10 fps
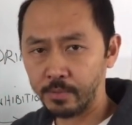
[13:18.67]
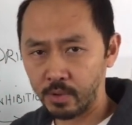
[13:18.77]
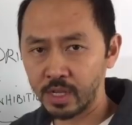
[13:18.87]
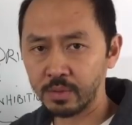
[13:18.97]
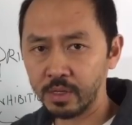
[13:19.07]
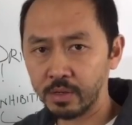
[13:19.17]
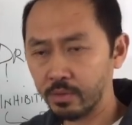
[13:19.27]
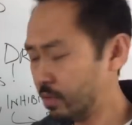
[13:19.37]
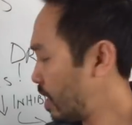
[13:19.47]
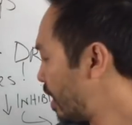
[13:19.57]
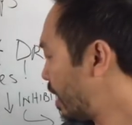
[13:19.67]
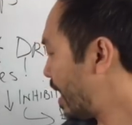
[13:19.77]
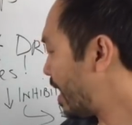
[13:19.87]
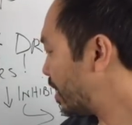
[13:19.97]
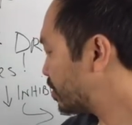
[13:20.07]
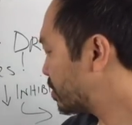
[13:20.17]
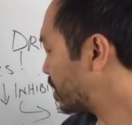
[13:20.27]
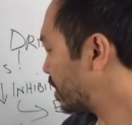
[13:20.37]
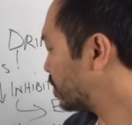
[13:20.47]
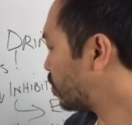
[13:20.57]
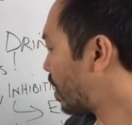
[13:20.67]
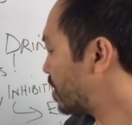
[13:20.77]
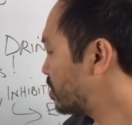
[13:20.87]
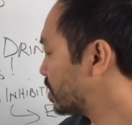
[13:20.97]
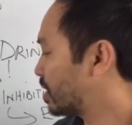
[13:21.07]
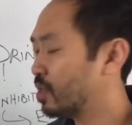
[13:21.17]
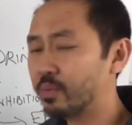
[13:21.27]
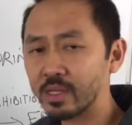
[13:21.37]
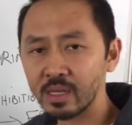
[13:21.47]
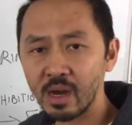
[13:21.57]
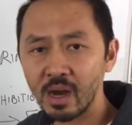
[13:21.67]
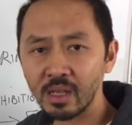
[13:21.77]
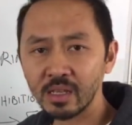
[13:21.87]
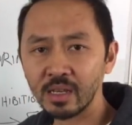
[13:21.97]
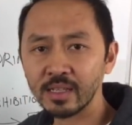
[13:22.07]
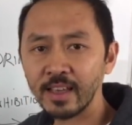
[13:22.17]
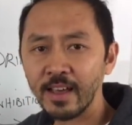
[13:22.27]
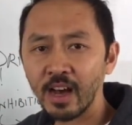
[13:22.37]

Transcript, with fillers: Watch me. When I ask you guys, why do you celebrate the holidays?